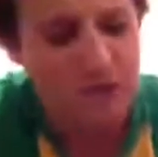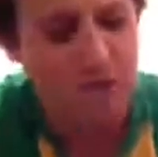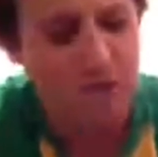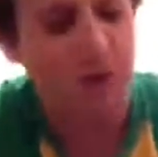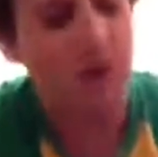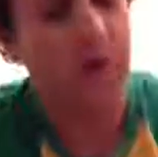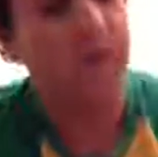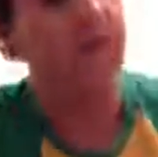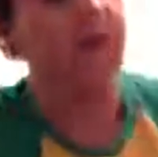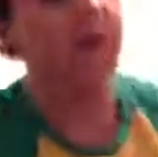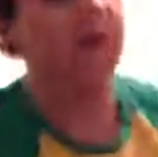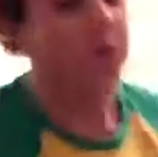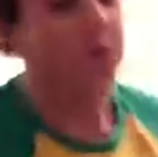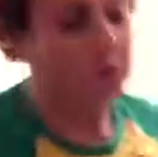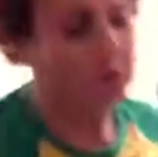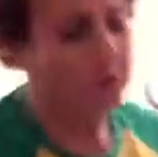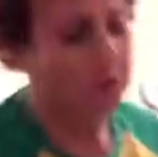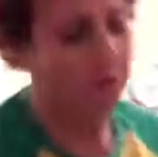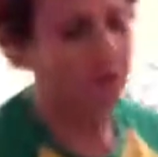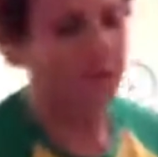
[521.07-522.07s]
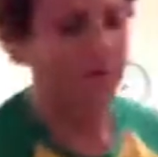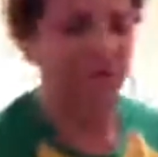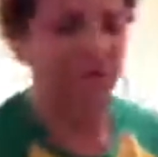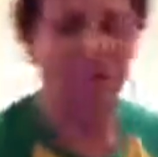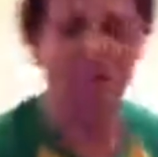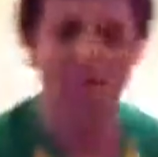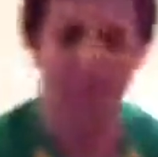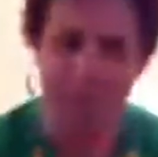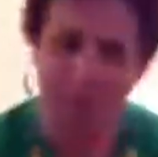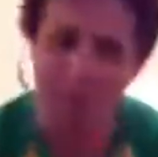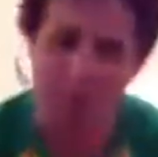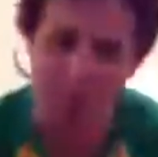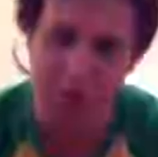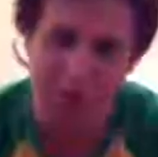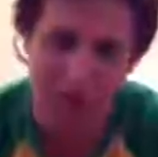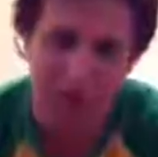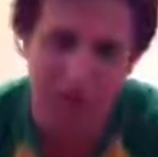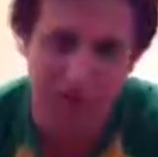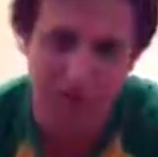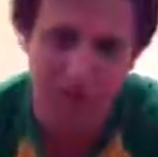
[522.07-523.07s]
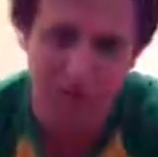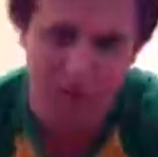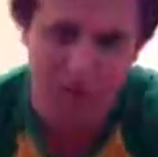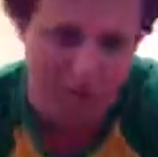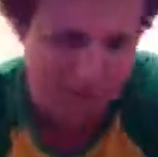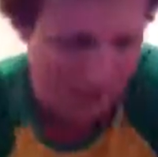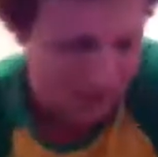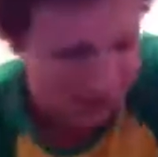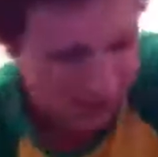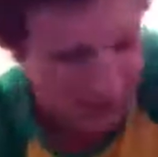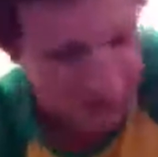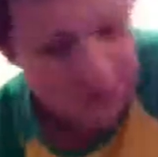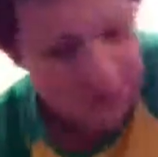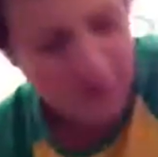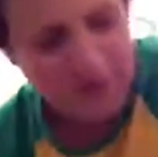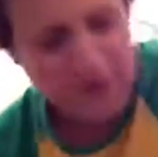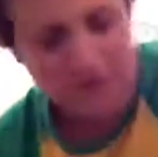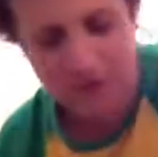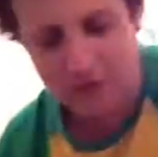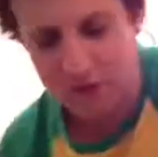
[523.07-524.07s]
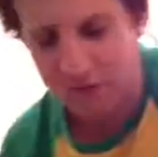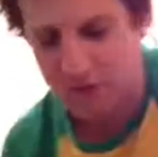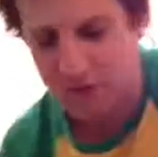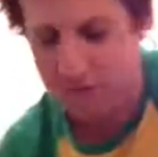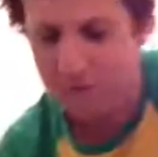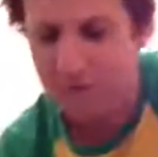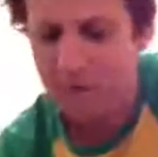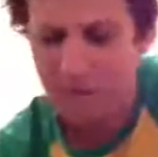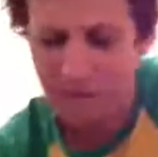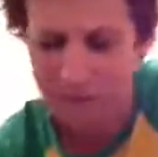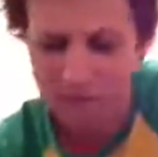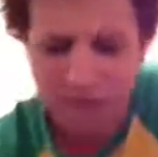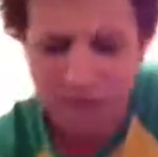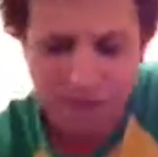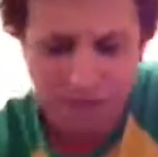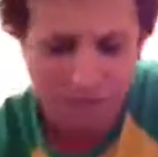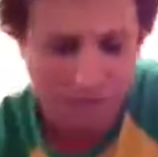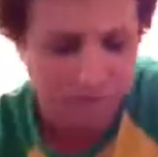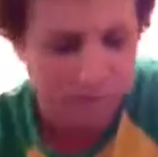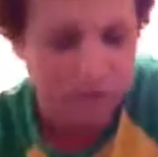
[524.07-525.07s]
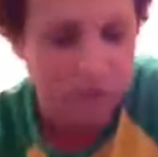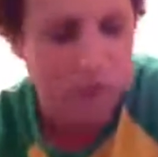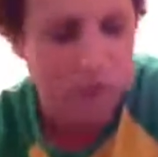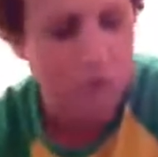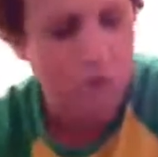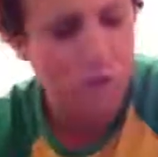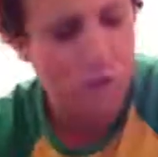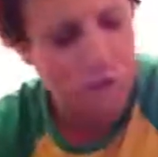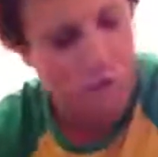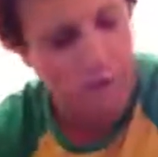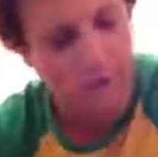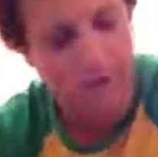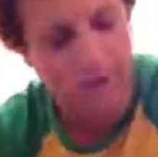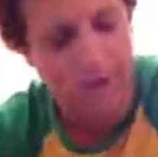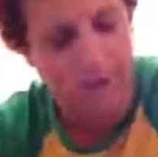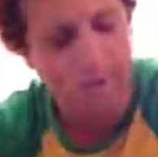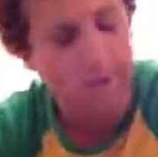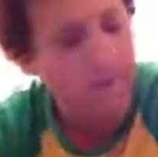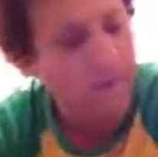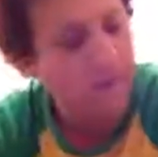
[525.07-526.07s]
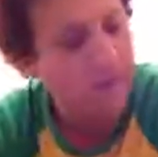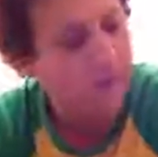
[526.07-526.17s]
rather. Ooh, I'm slipping my words already. So if we were to give this a score then,